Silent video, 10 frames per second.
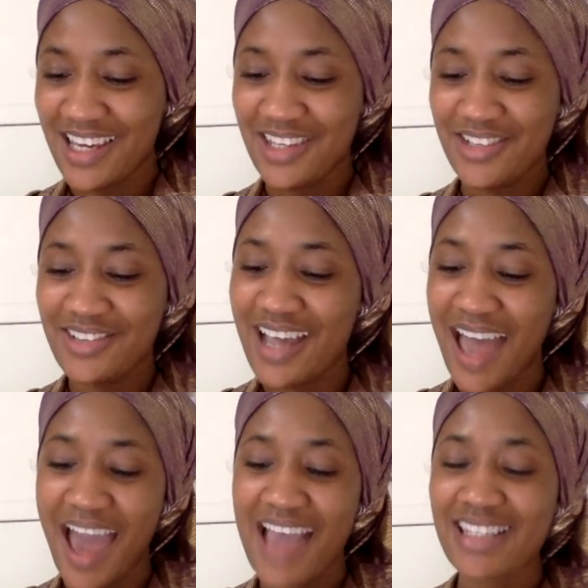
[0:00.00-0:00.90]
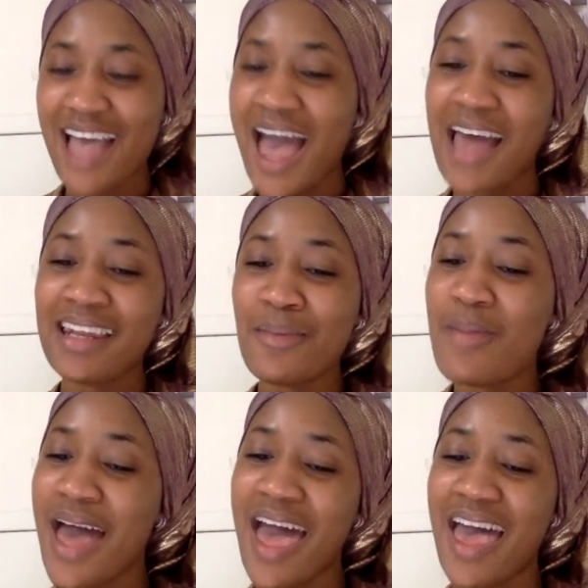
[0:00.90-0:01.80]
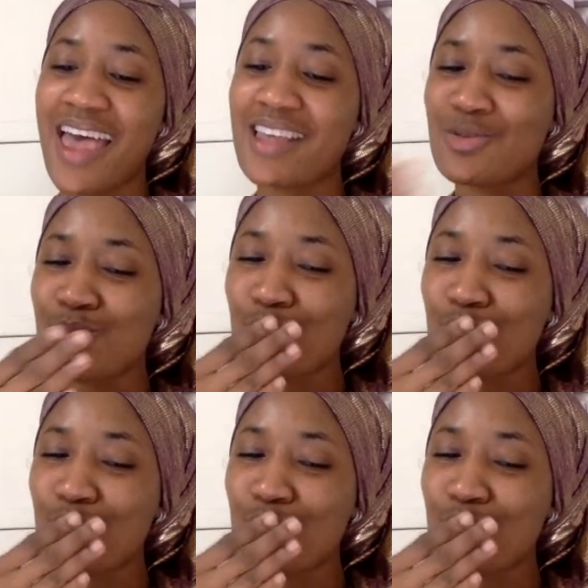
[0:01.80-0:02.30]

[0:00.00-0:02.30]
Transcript: You guys, I had the best.